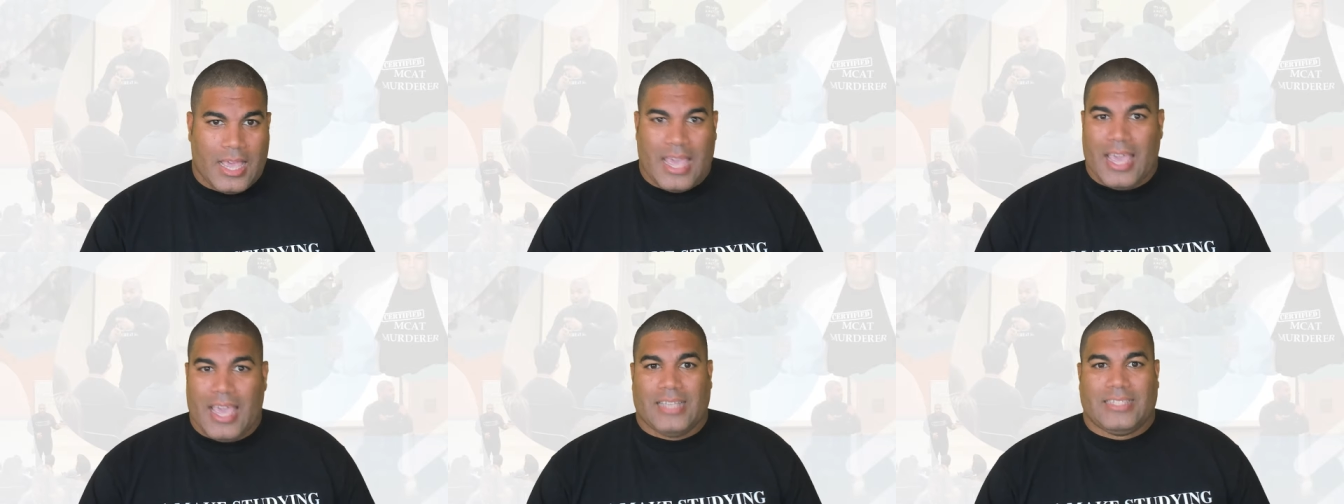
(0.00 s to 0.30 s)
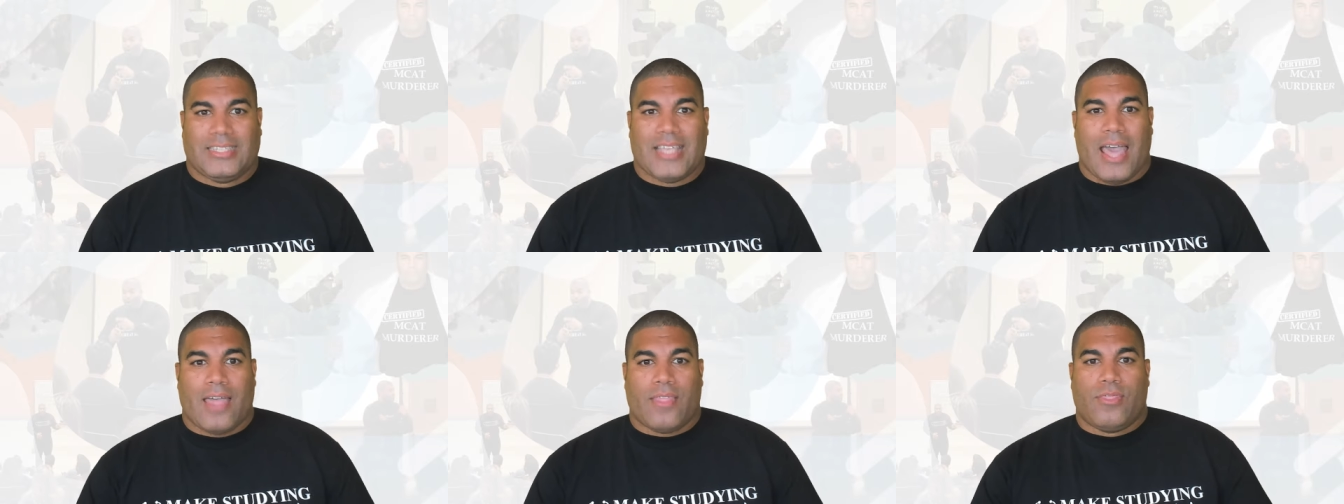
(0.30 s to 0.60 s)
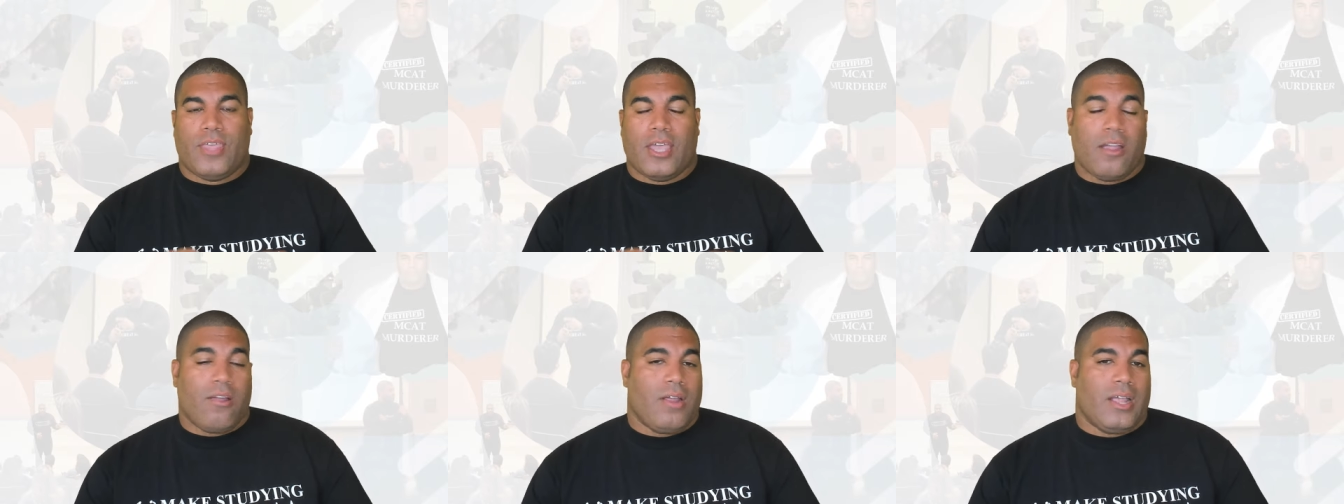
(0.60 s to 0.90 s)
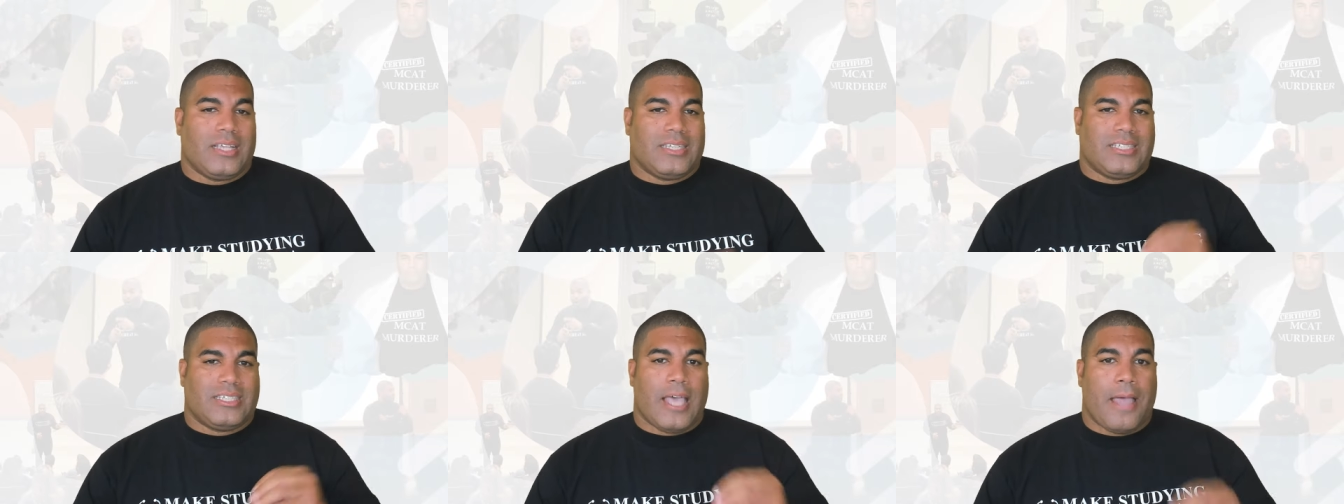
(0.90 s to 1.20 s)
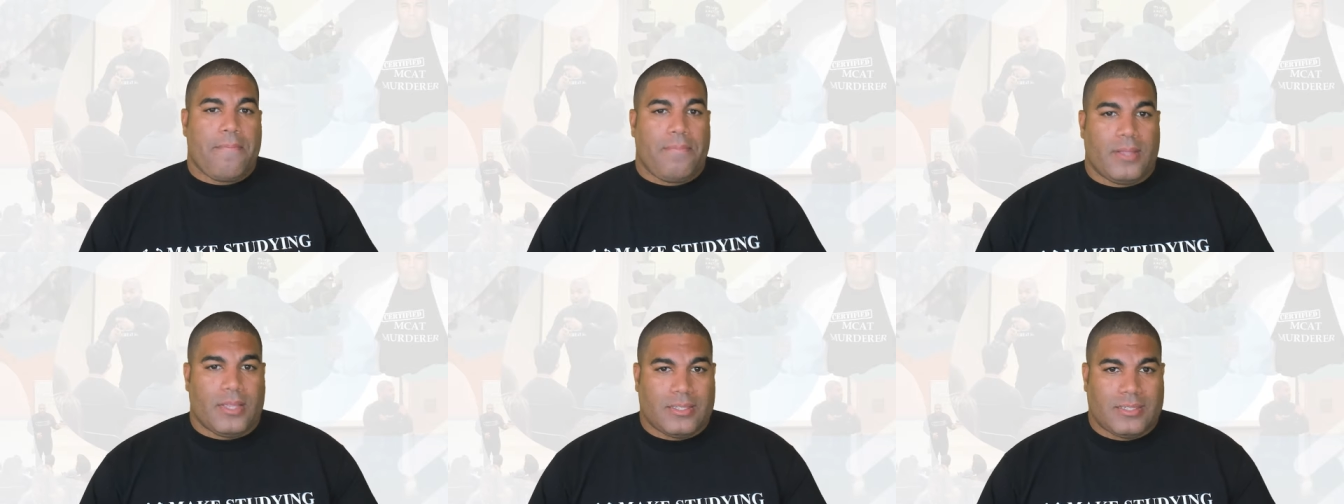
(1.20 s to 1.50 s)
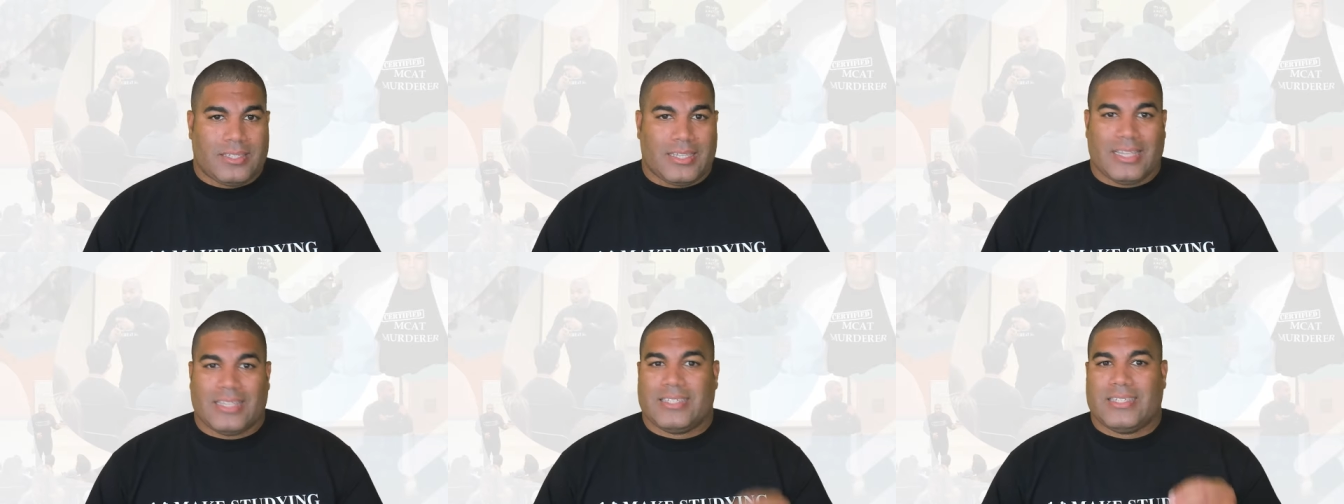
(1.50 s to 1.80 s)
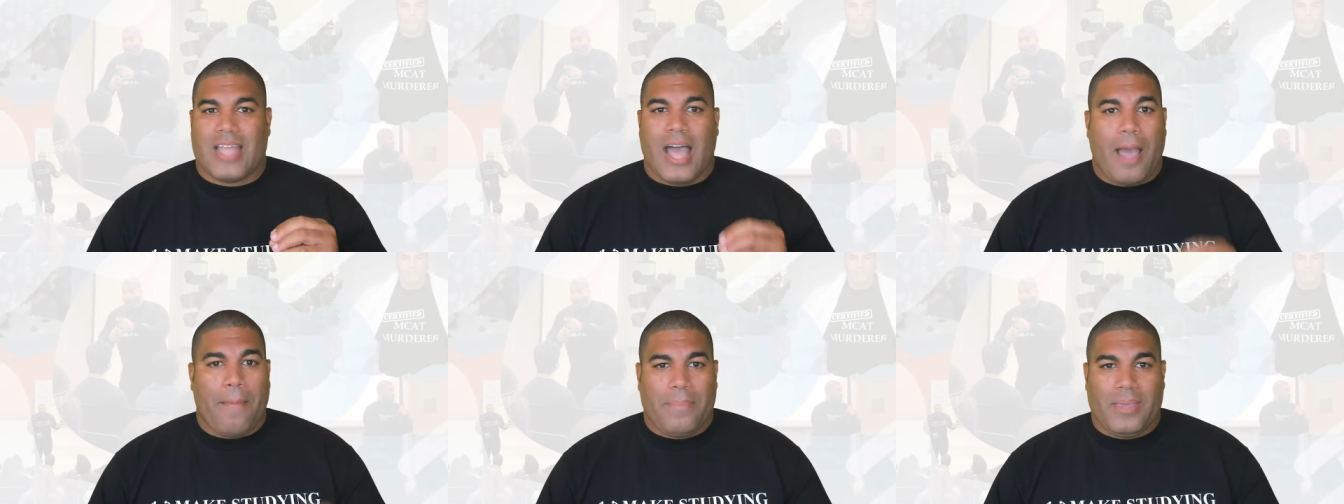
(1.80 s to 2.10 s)
is that their acceptance is
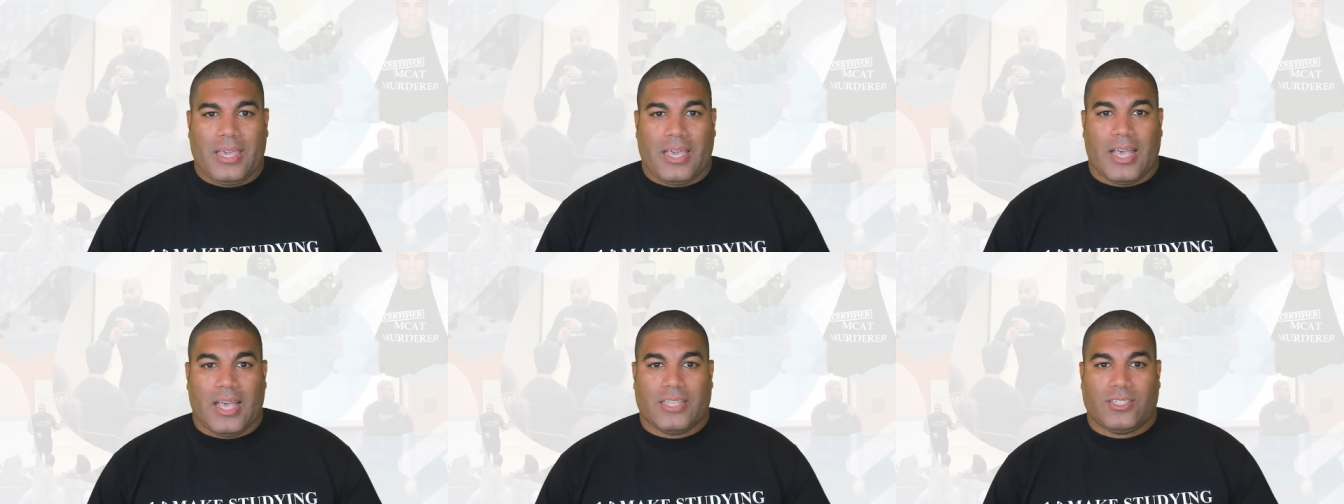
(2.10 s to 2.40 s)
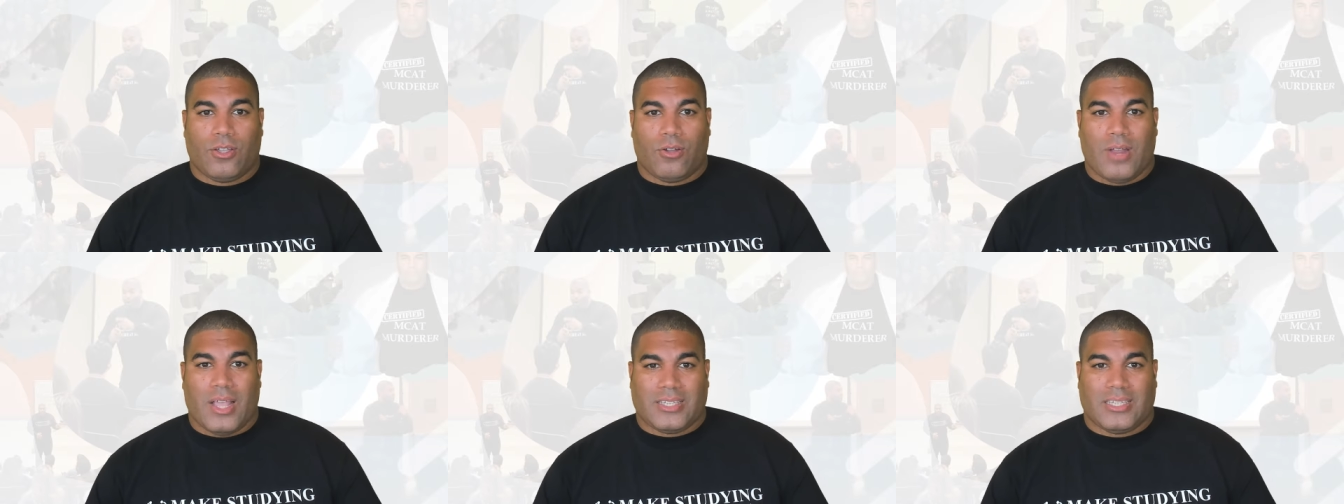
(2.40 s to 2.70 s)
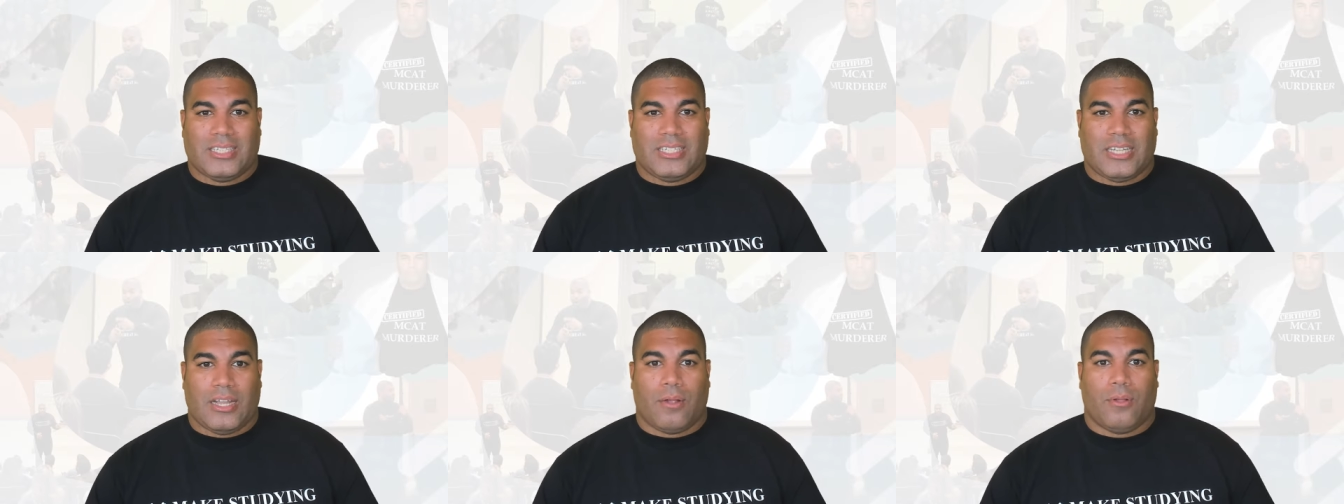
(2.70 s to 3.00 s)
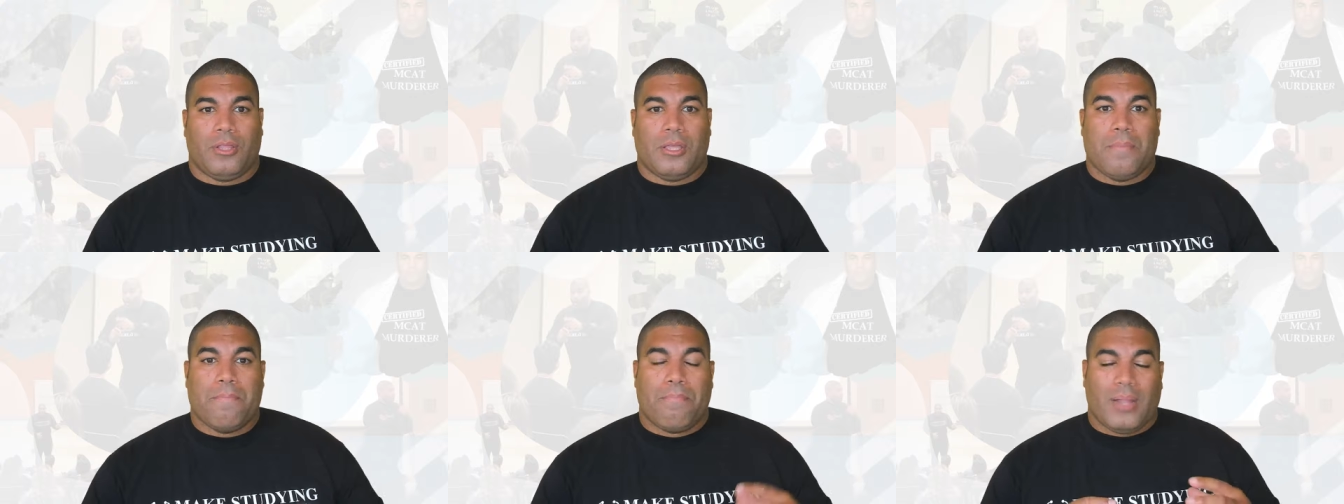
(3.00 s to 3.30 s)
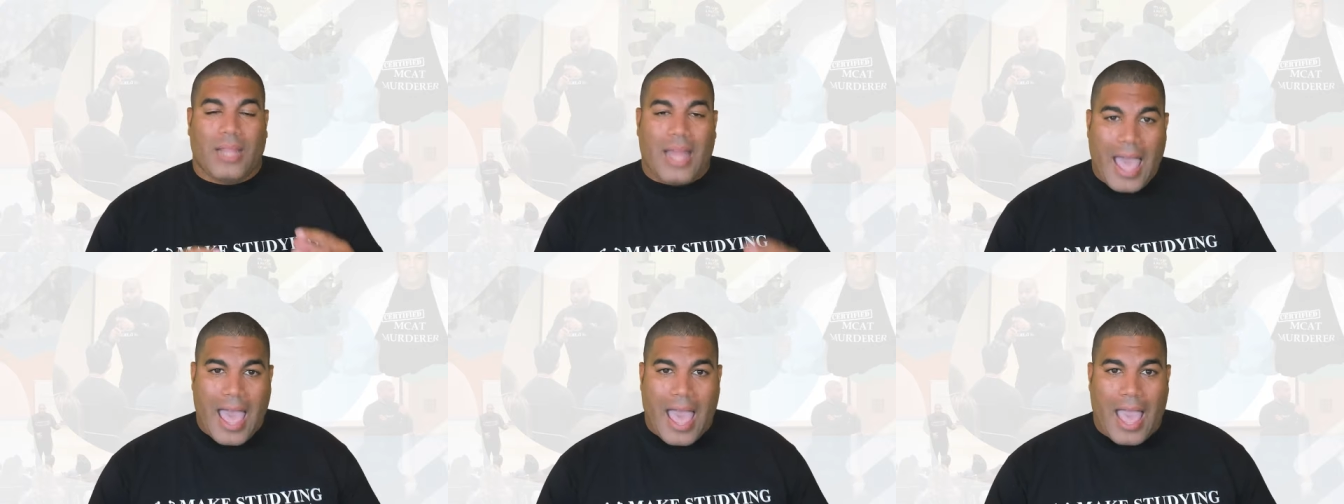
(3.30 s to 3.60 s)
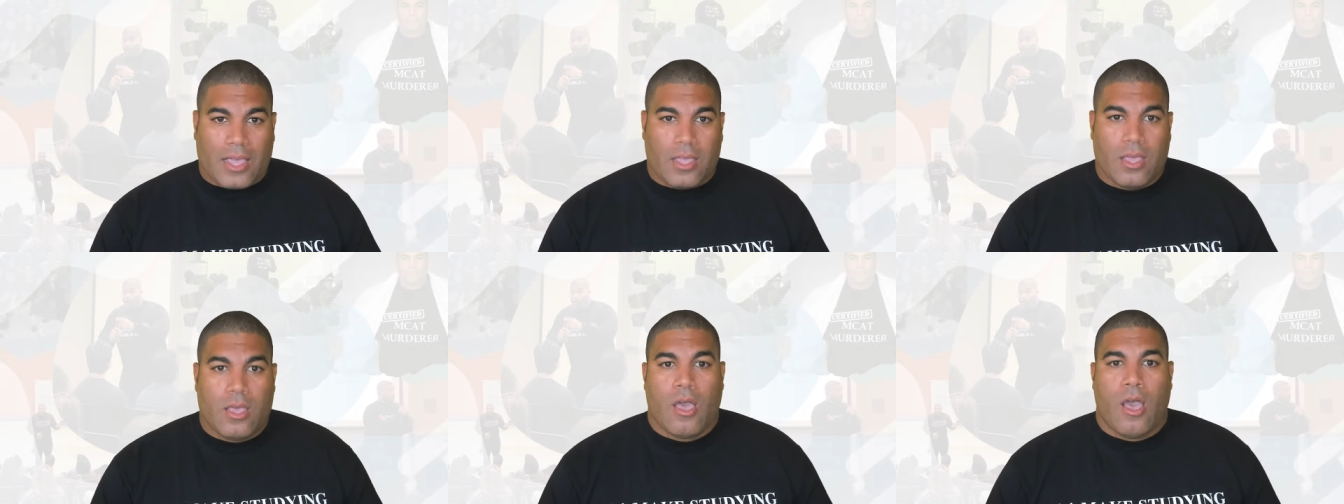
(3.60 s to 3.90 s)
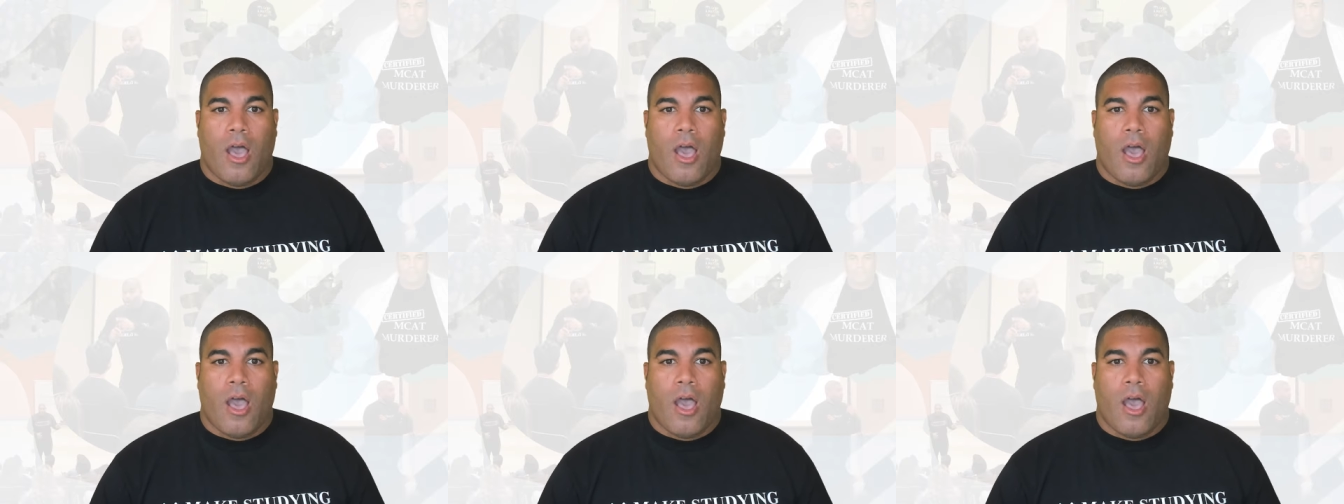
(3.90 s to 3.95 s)
not because they're necessarily black,